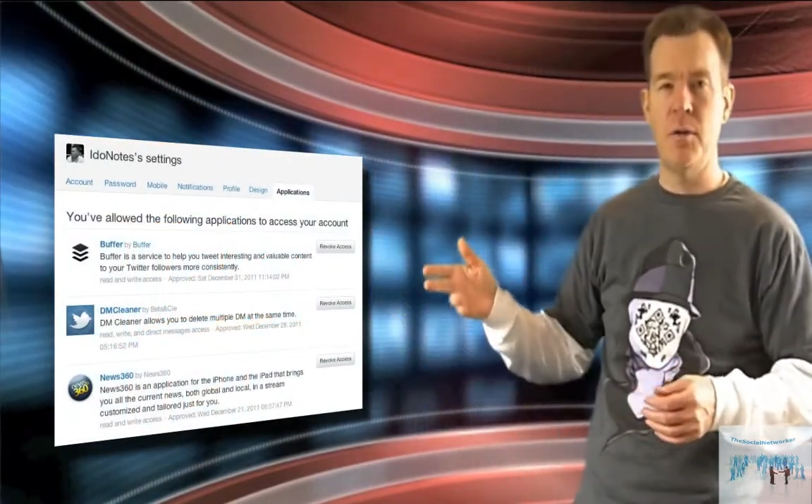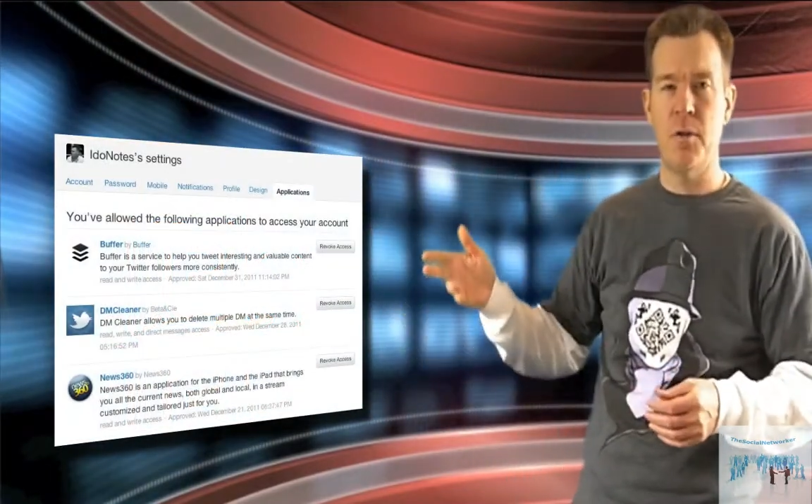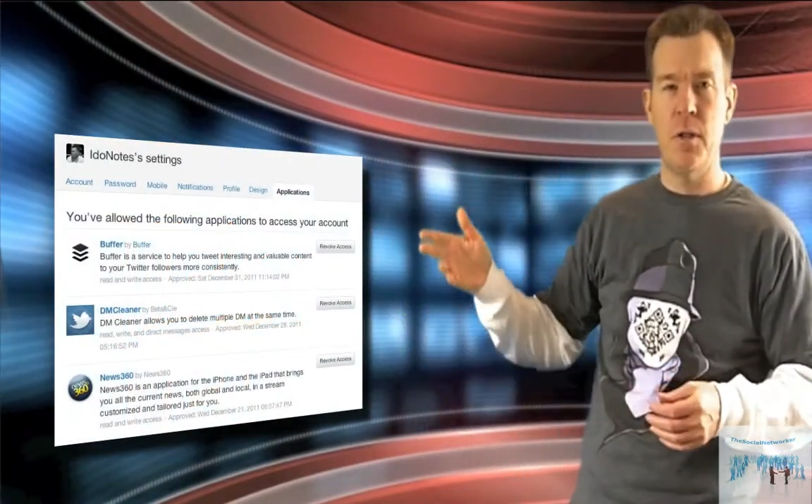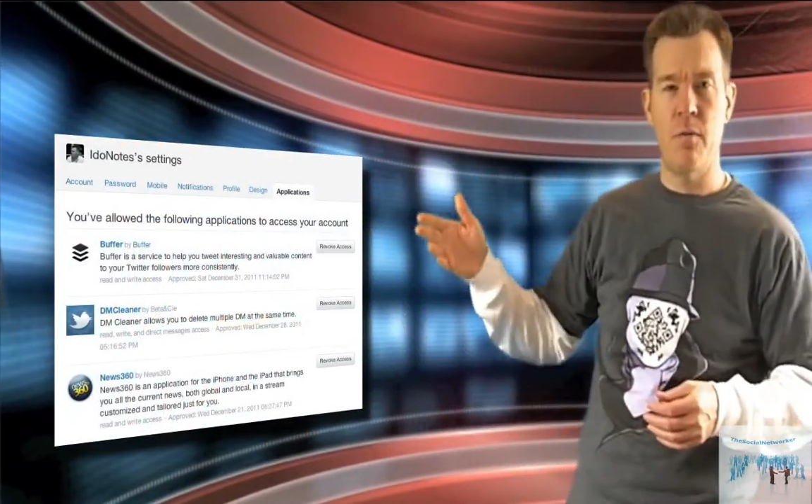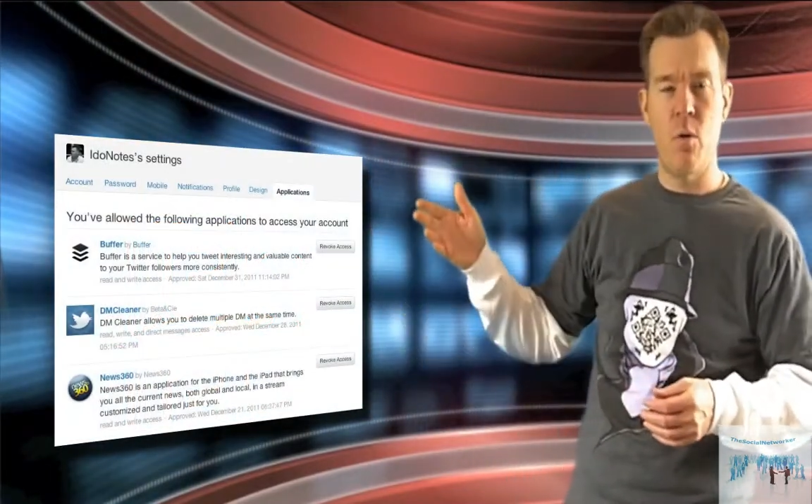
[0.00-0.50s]
you'll
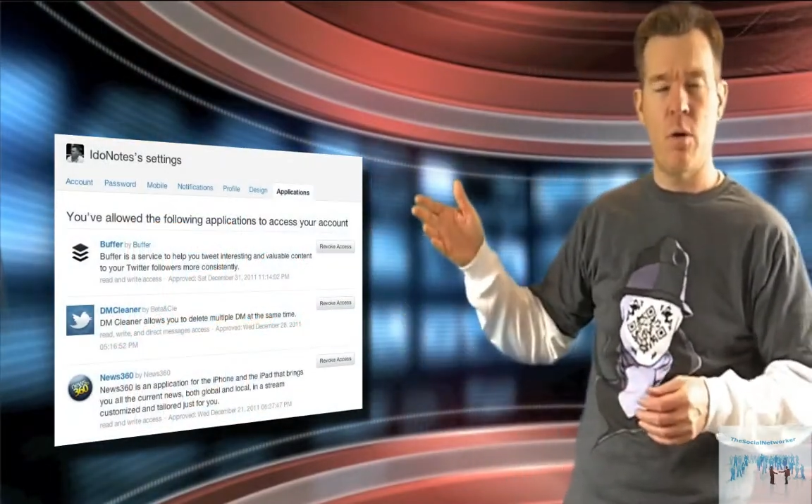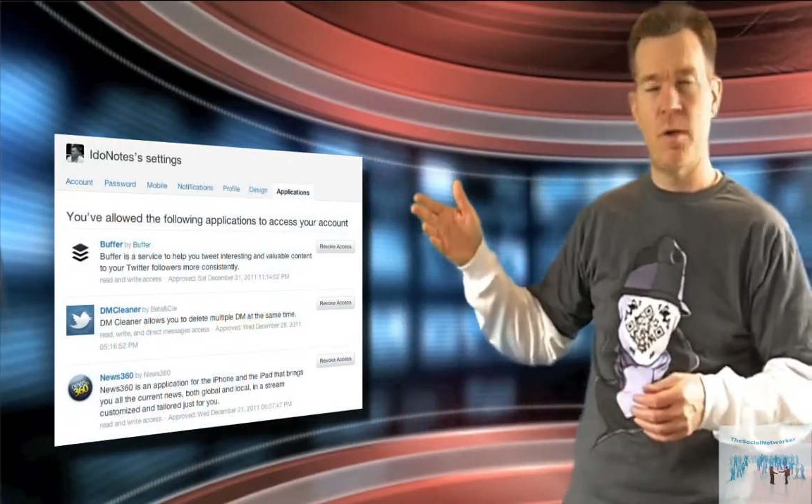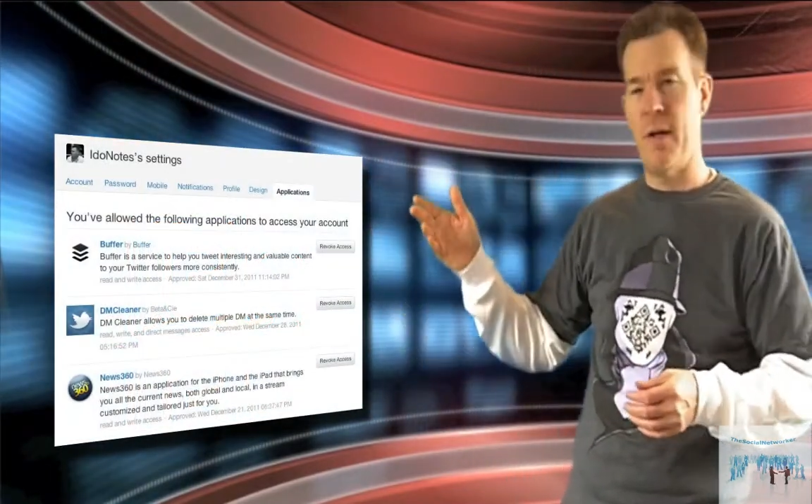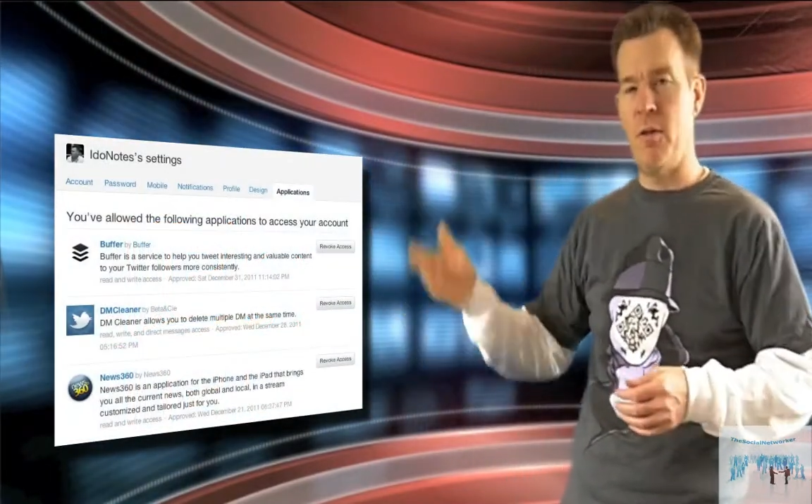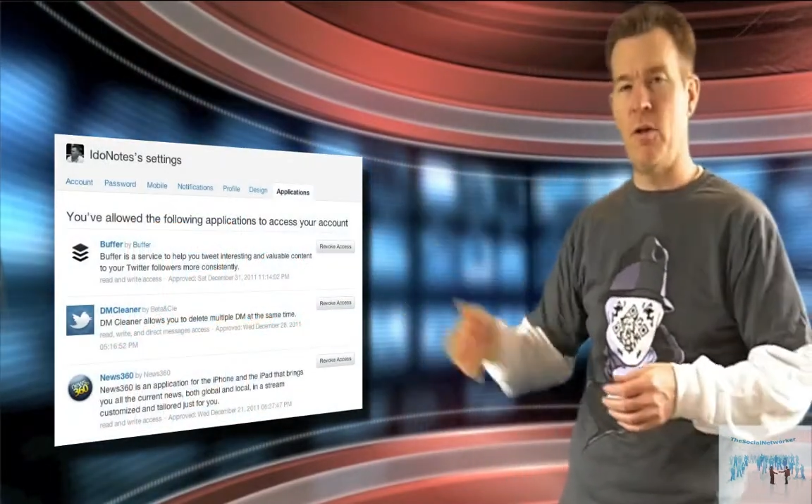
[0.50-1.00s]
see, of
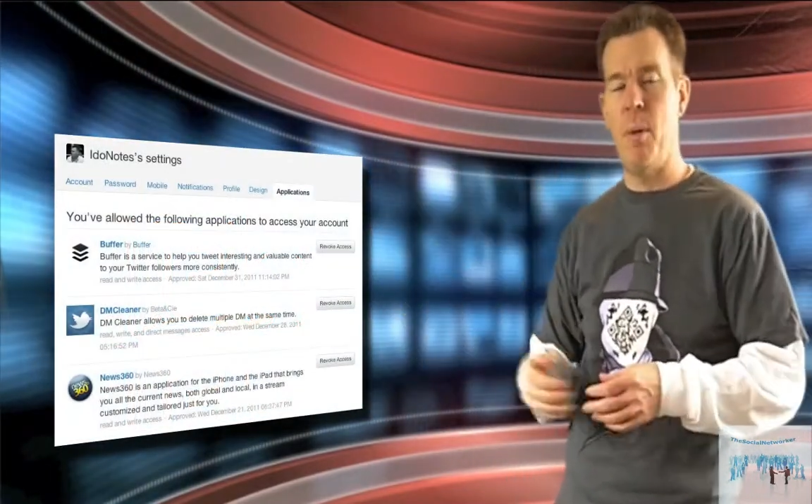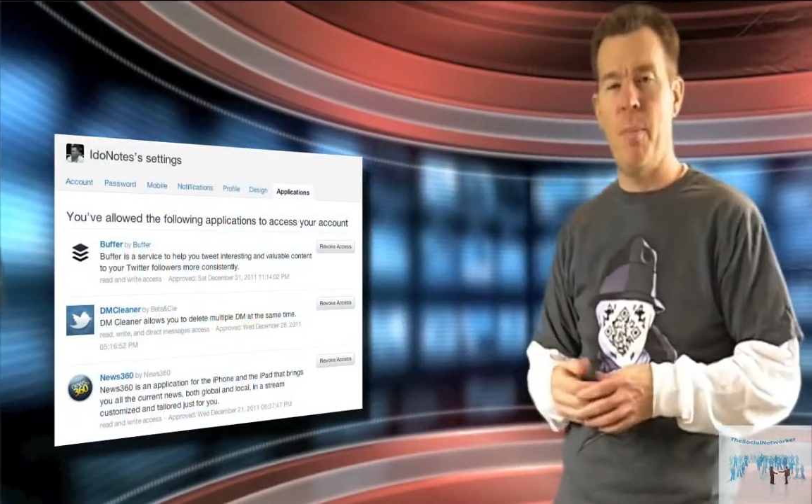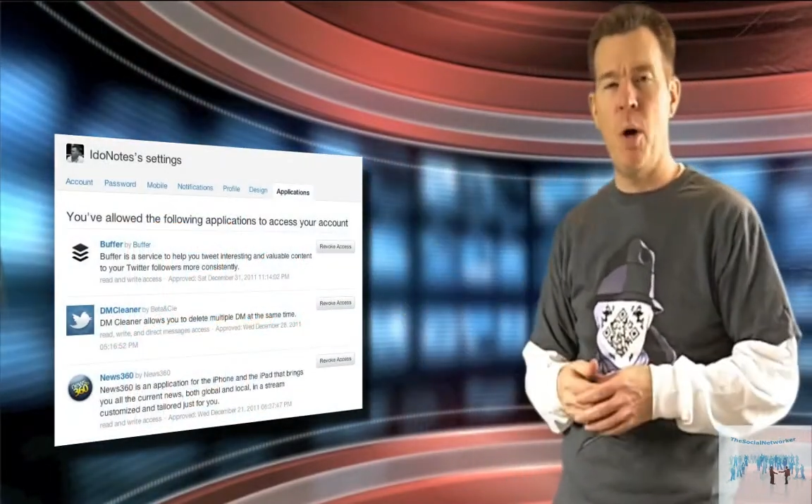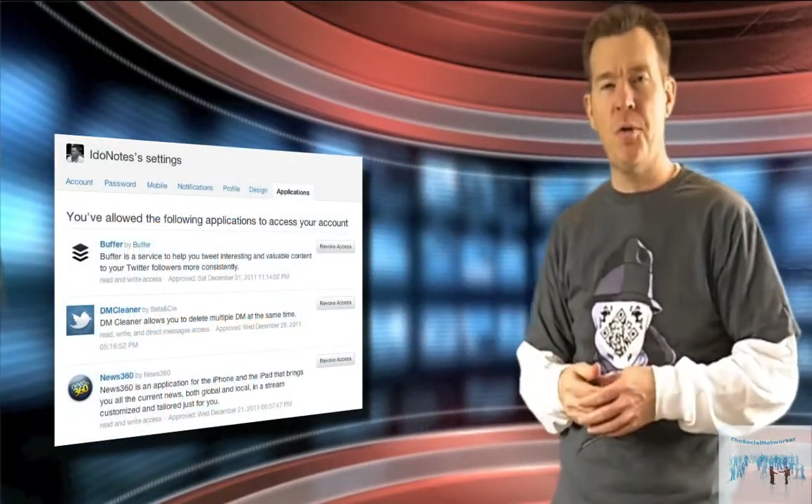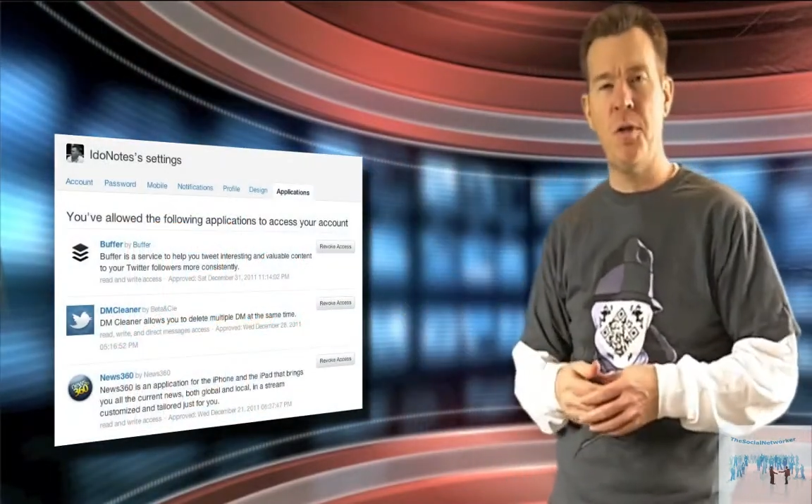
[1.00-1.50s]
course, everything you've been
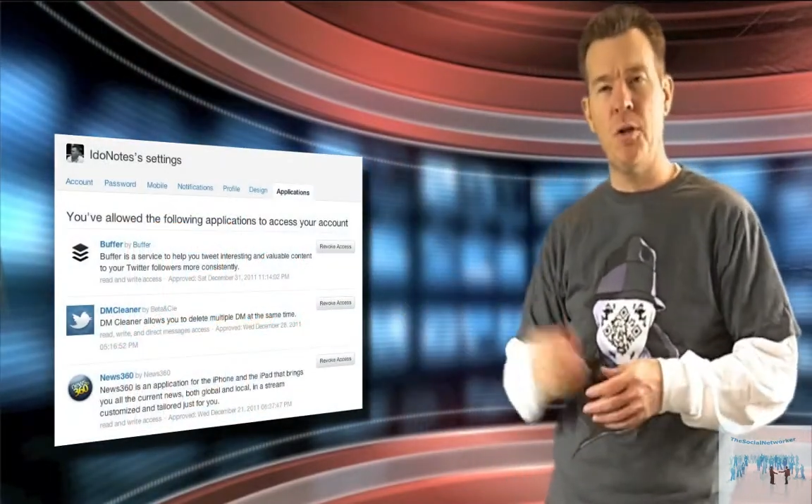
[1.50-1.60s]
posting.